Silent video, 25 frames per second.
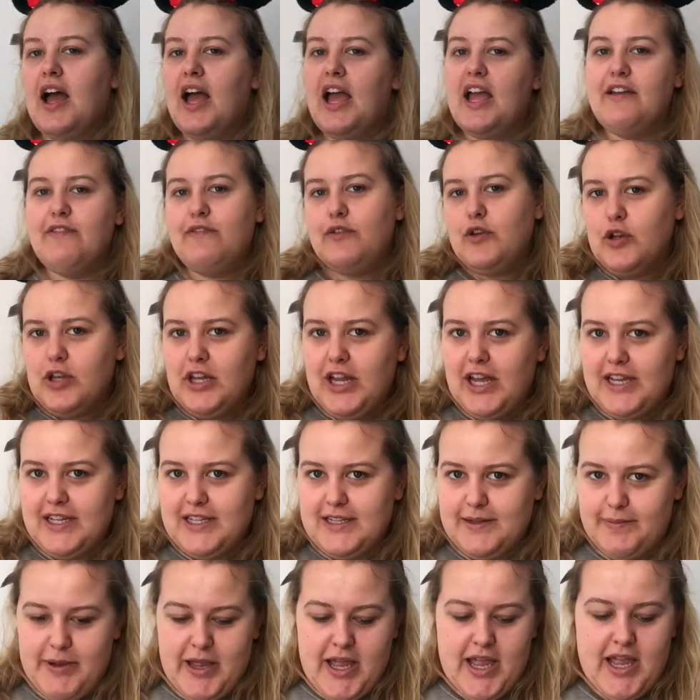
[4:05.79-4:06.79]
if you're
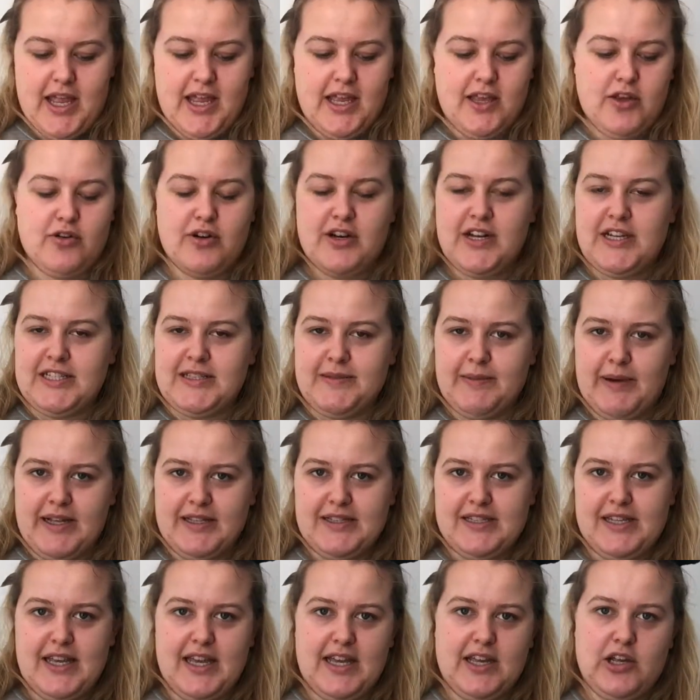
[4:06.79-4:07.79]
like me, you're
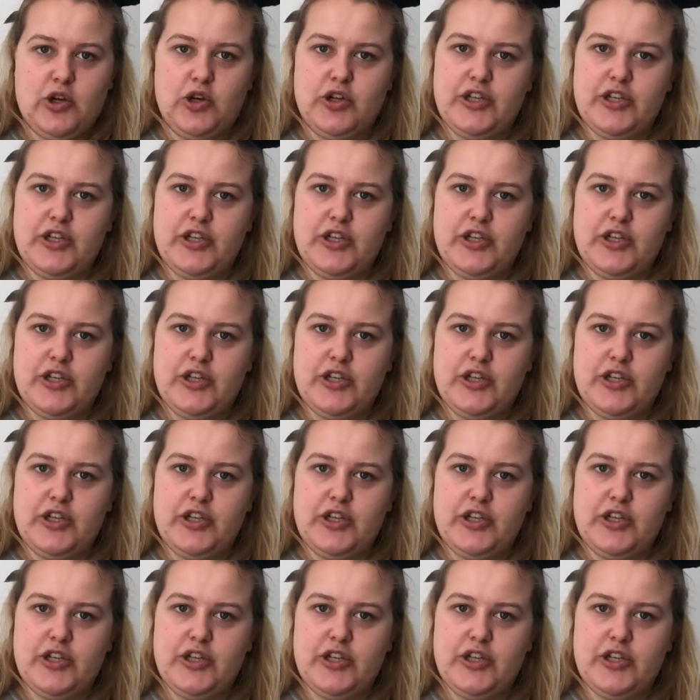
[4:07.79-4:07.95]
asthmatic